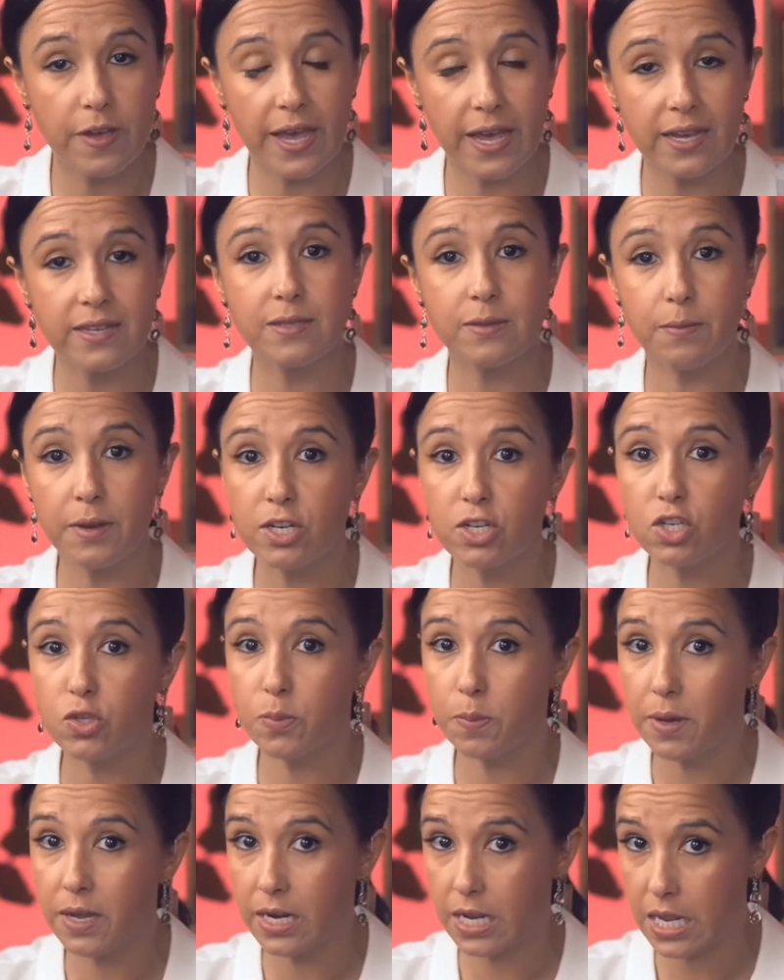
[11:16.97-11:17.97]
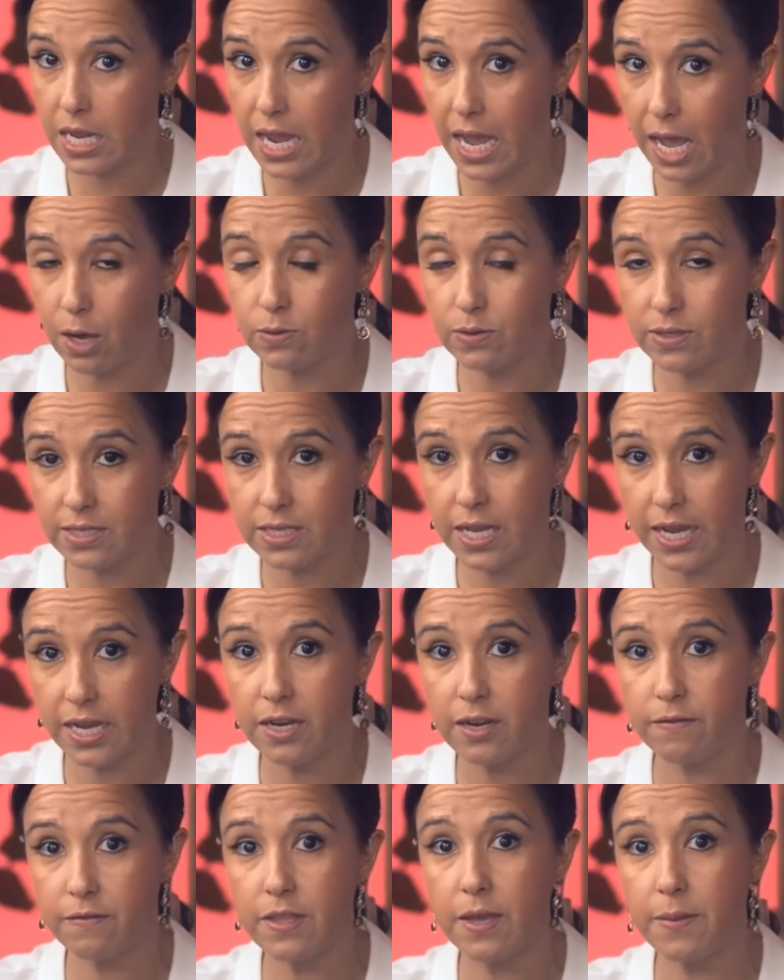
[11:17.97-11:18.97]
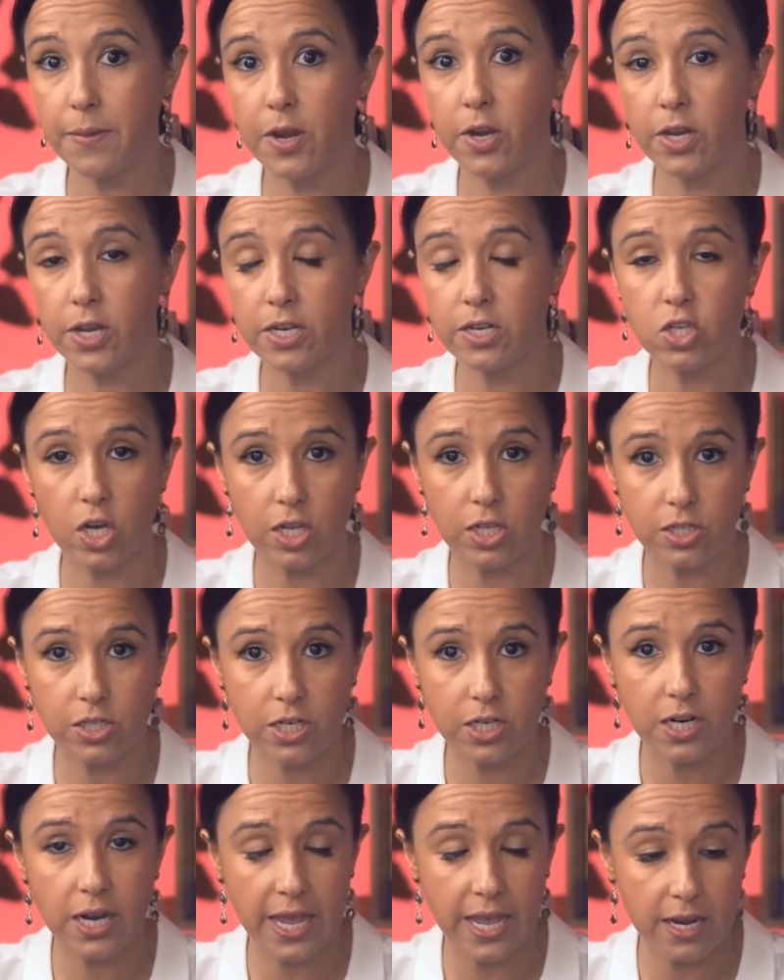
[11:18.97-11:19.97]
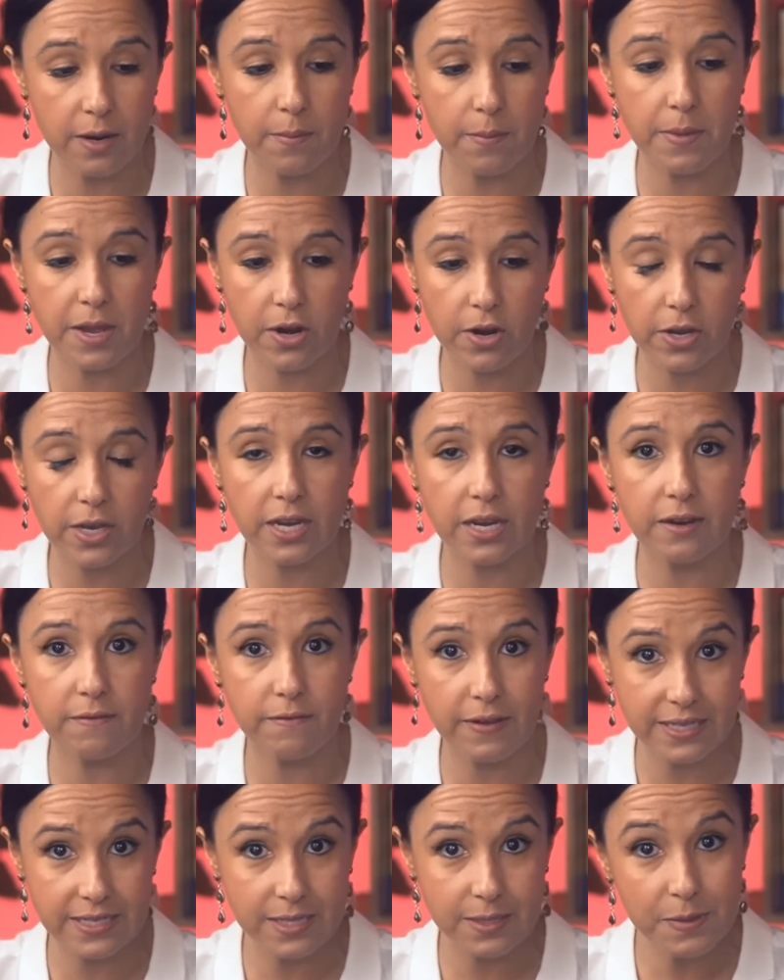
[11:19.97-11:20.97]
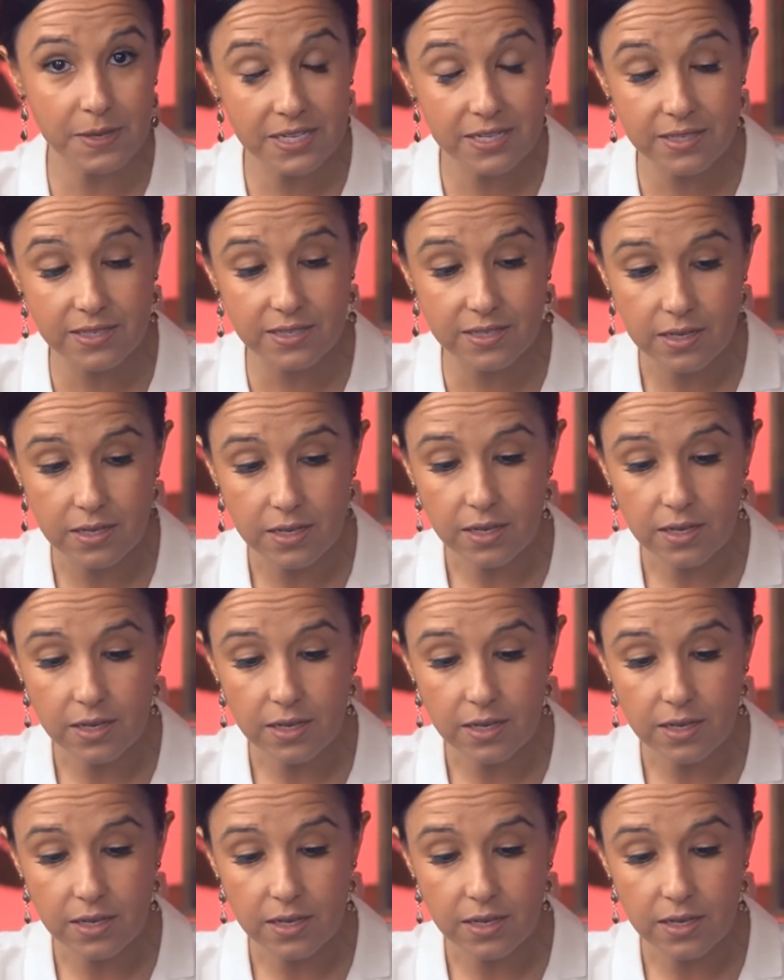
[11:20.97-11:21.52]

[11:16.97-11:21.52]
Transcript: as much money outside of the American dollar and American investments